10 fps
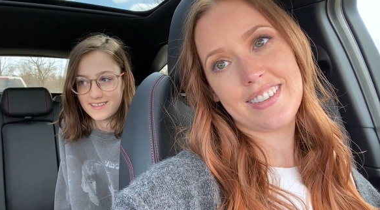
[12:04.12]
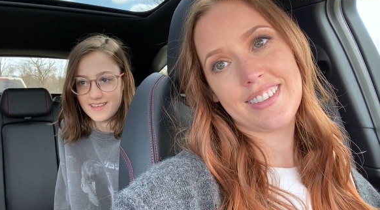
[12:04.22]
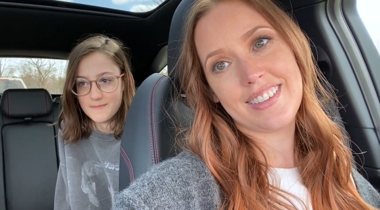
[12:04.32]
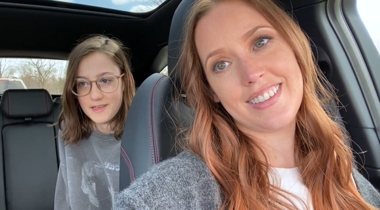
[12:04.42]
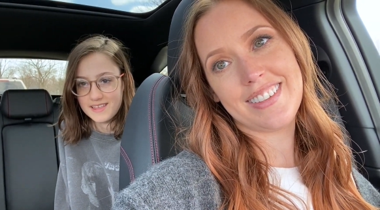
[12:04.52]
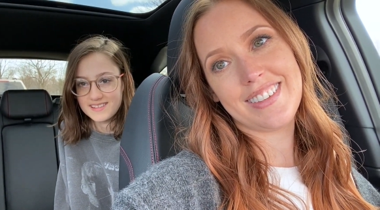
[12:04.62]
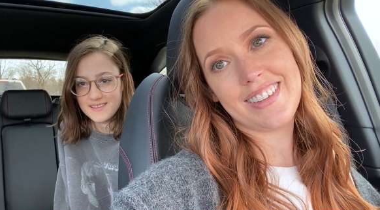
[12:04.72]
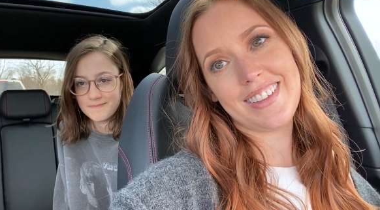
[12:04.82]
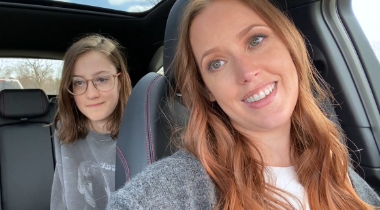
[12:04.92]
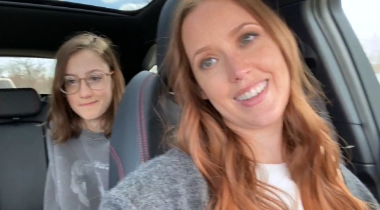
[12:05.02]

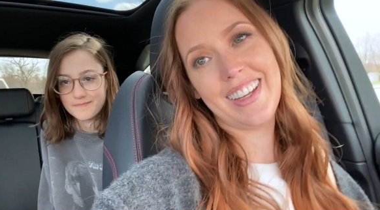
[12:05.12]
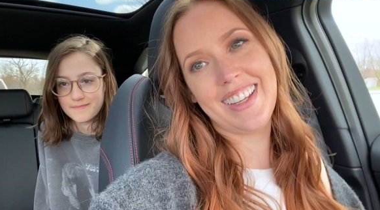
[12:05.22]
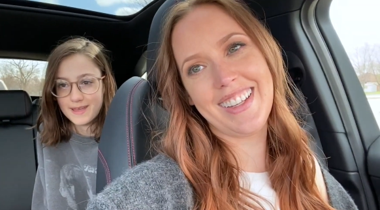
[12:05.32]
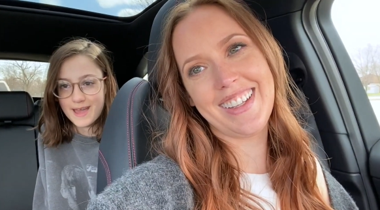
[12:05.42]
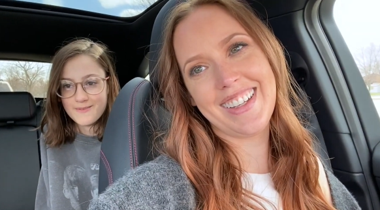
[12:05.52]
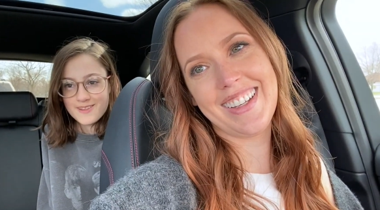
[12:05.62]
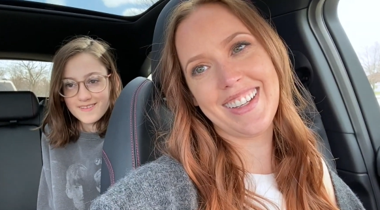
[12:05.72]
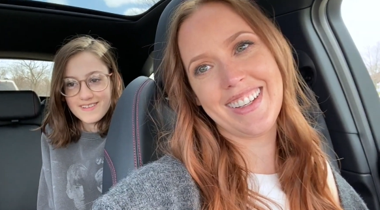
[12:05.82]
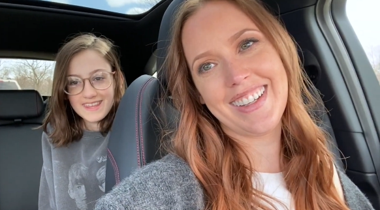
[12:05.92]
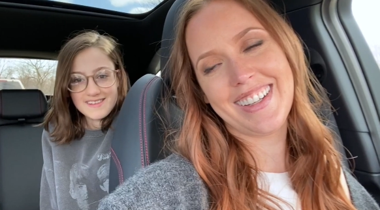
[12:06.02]
Speaker 1: amazing, but I
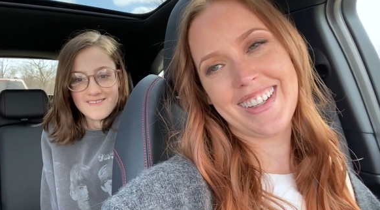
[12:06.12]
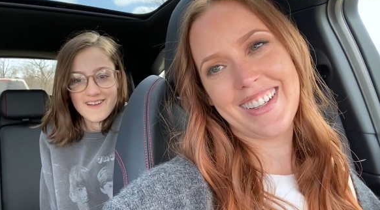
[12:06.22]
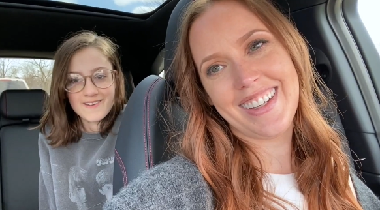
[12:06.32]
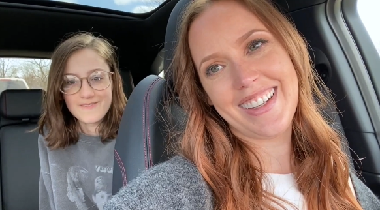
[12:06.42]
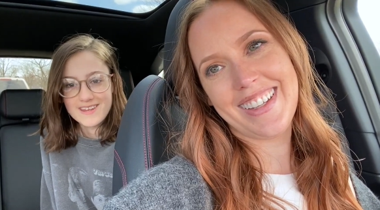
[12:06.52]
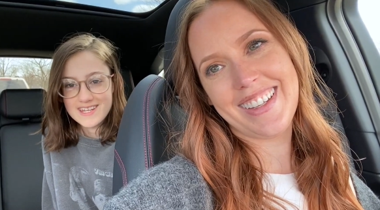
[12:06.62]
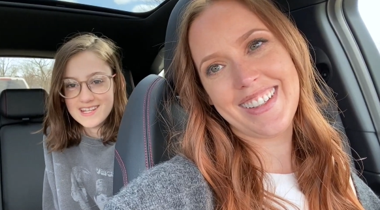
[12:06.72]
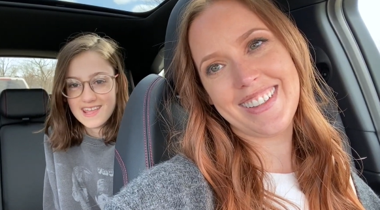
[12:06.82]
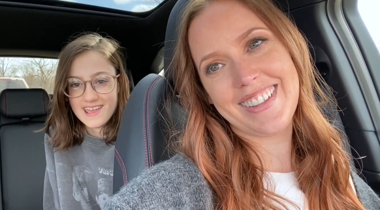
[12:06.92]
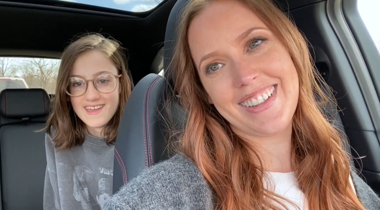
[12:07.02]
wouldn't really do it on a
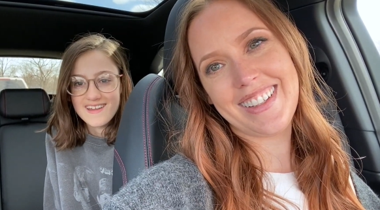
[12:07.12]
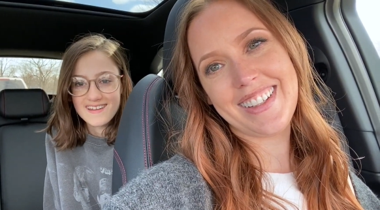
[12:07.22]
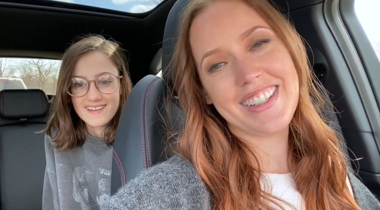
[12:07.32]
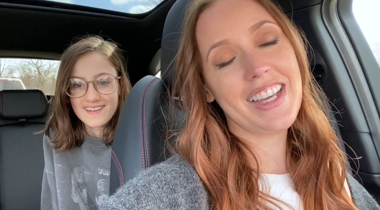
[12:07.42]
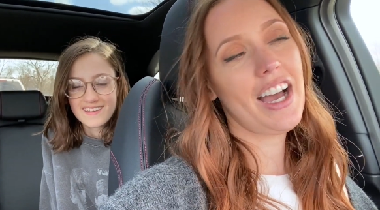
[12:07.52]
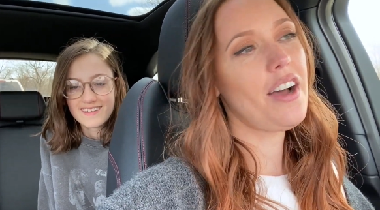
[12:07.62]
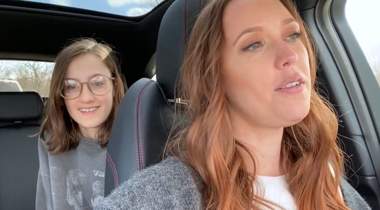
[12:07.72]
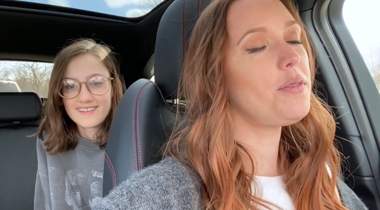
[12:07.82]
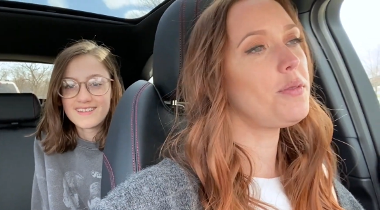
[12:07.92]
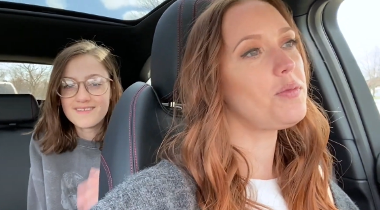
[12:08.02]
windy day.
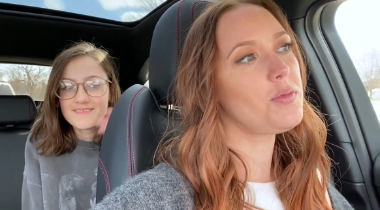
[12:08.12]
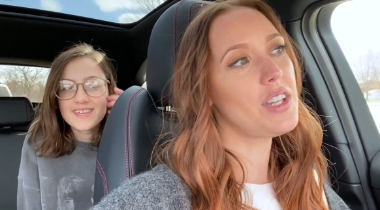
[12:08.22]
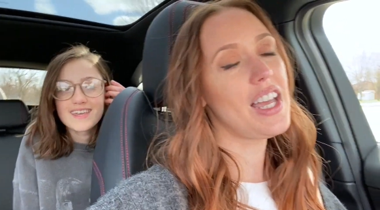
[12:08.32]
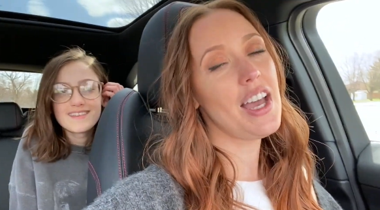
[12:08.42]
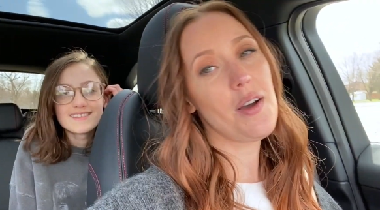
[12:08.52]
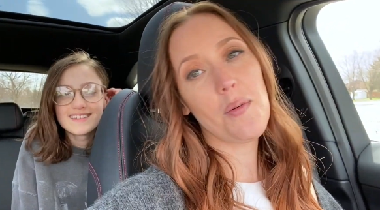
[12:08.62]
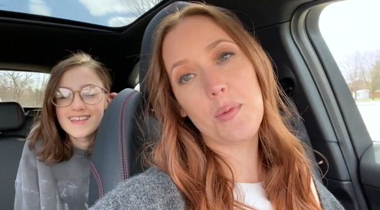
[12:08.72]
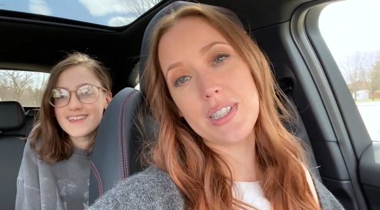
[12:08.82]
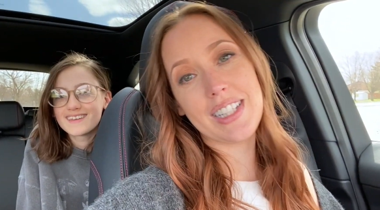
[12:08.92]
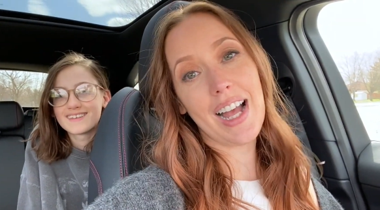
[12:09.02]
Yeah. Because
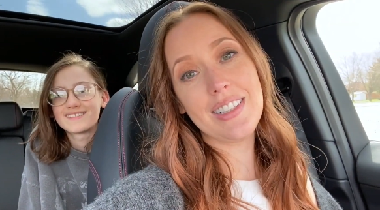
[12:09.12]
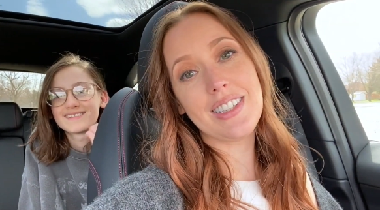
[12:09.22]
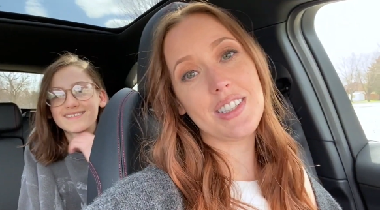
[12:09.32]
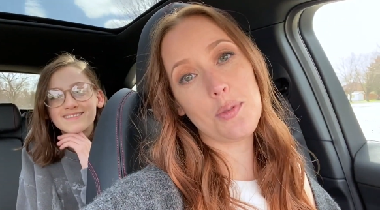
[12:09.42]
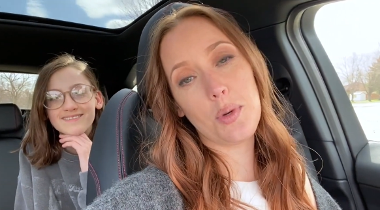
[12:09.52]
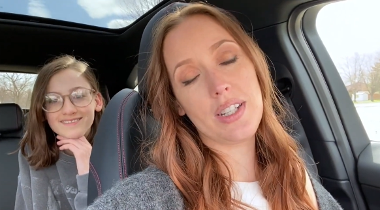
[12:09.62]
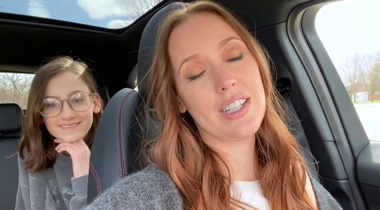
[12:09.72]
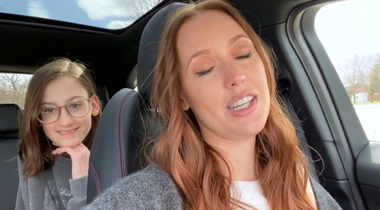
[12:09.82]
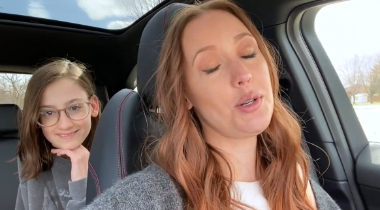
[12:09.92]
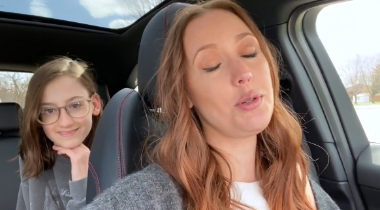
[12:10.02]
Speaker 2: Wisconsin's
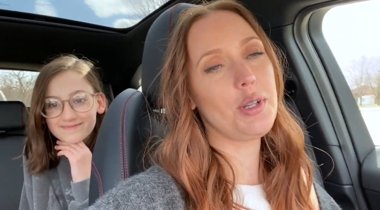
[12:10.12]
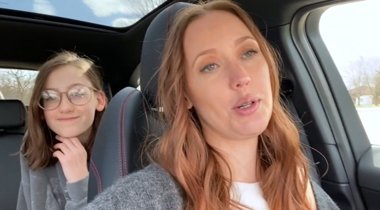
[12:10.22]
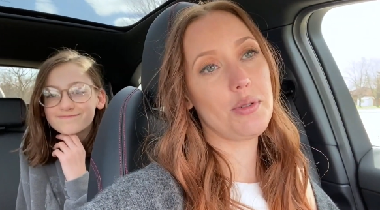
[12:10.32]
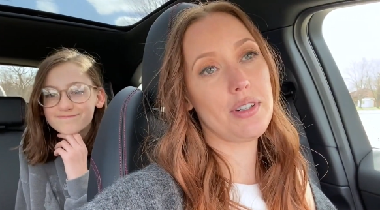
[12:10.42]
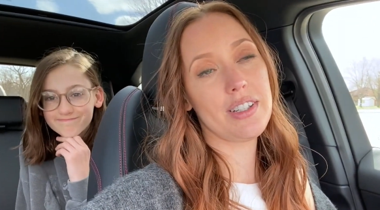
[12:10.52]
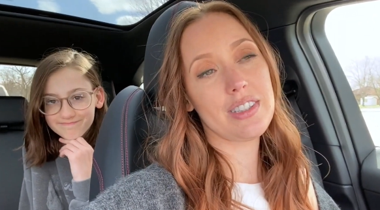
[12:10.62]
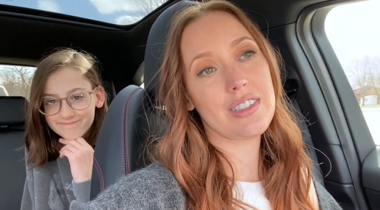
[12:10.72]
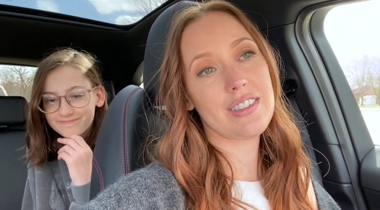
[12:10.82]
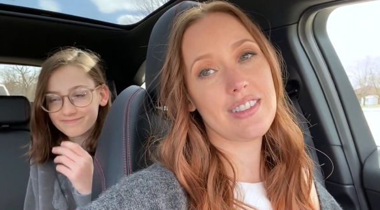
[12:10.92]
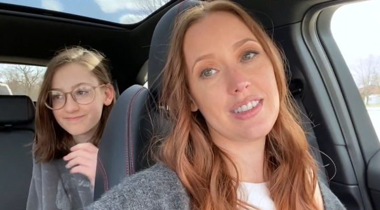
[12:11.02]
windy. Who knew?
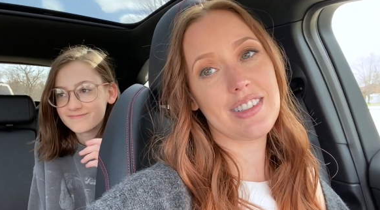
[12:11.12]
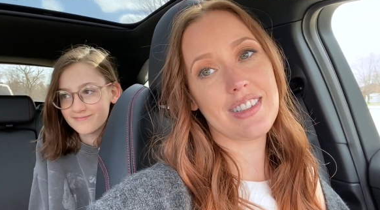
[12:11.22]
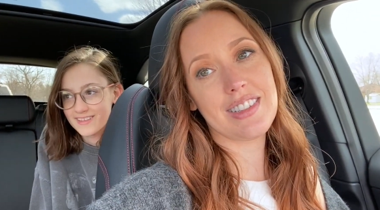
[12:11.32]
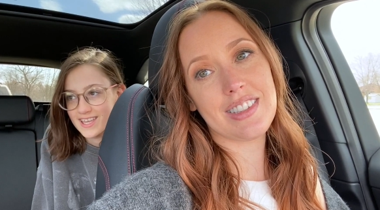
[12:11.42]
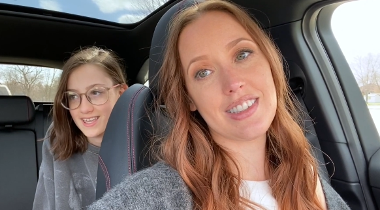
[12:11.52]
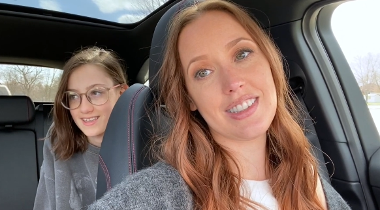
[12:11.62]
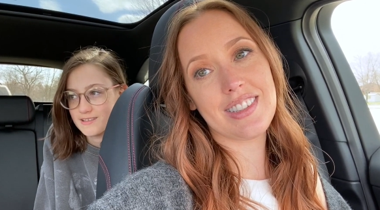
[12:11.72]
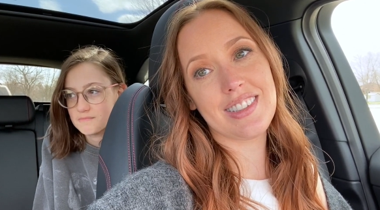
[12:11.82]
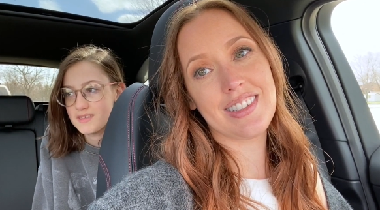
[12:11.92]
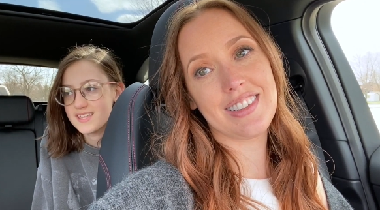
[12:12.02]

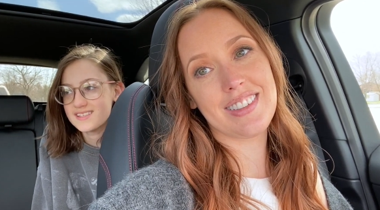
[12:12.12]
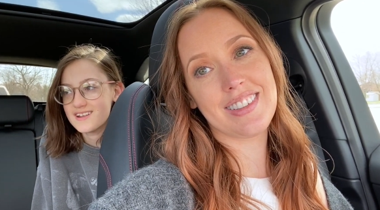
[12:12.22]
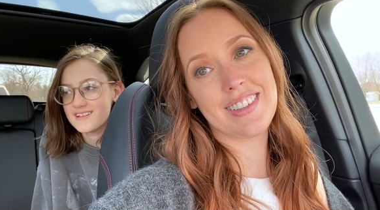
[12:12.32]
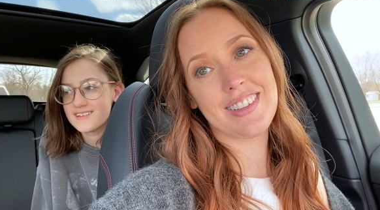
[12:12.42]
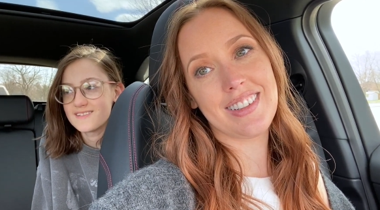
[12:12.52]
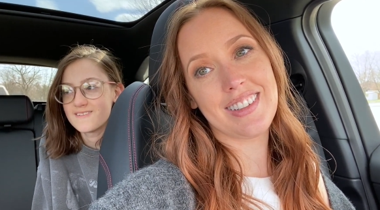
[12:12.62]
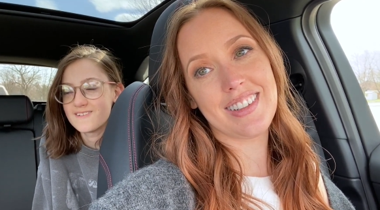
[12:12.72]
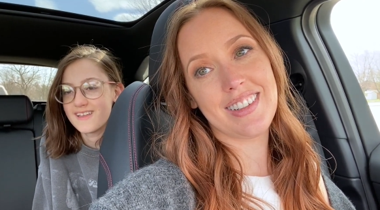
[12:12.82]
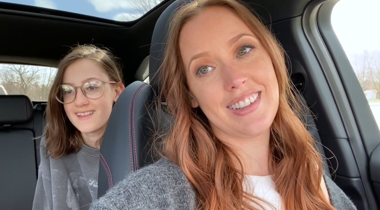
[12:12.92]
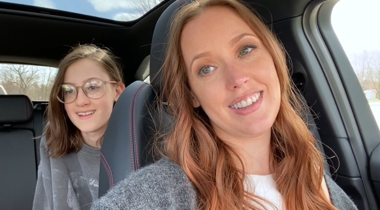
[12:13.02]
It'd
Speaker 1: be easier to do
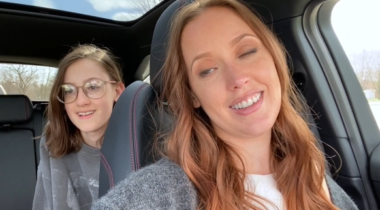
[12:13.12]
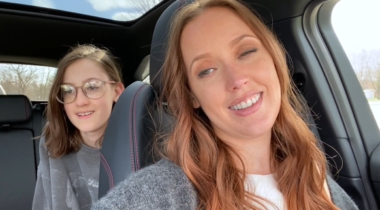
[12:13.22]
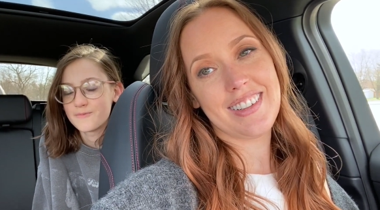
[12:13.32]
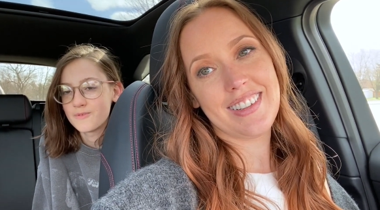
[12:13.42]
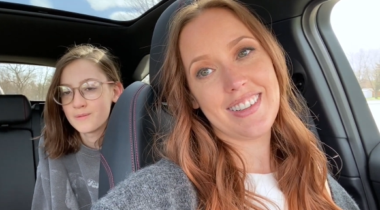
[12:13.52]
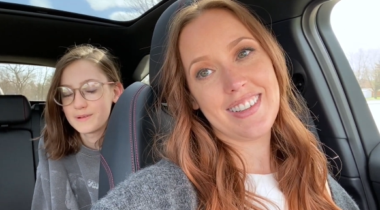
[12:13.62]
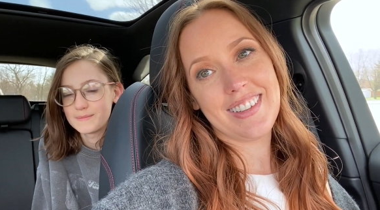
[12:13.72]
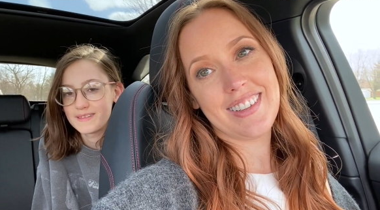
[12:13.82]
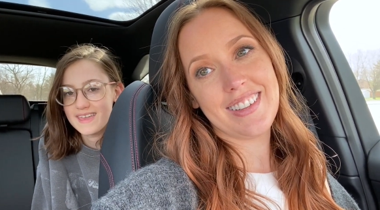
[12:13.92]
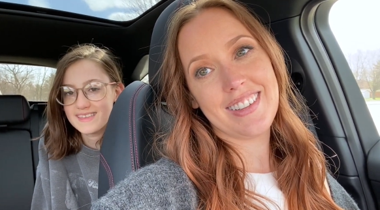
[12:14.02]
in a warmer
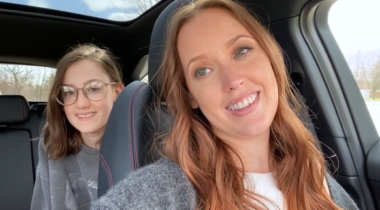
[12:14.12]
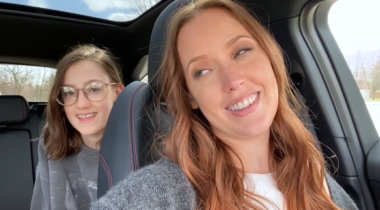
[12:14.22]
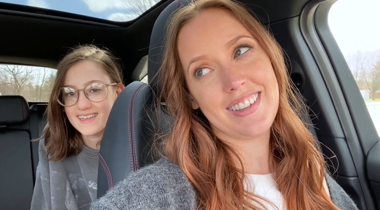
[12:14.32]
place, I